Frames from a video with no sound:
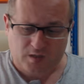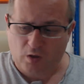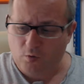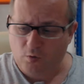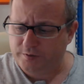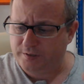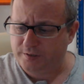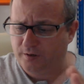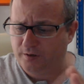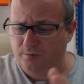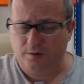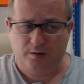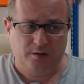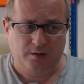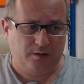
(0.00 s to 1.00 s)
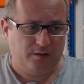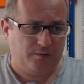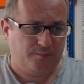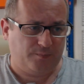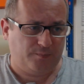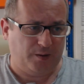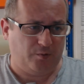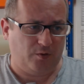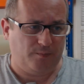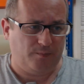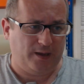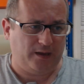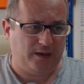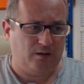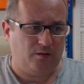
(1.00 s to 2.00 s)
Also, people
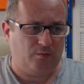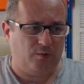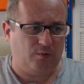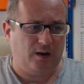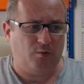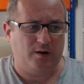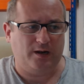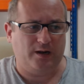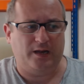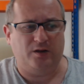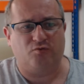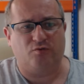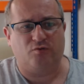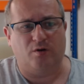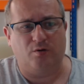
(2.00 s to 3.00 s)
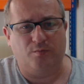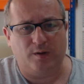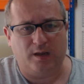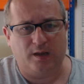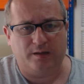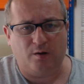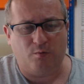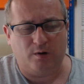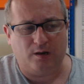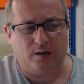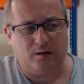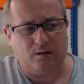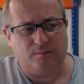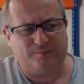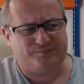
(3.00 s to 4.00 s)
may go, well, I want an intro, but I don't want
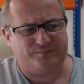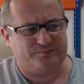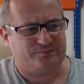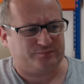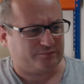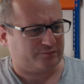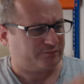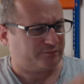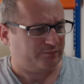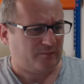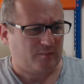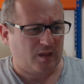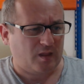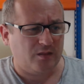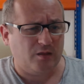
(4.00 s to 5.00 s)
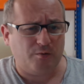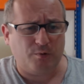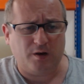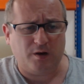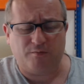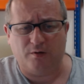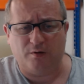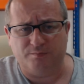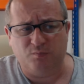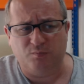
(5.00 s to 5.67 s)
to. The other one I've got is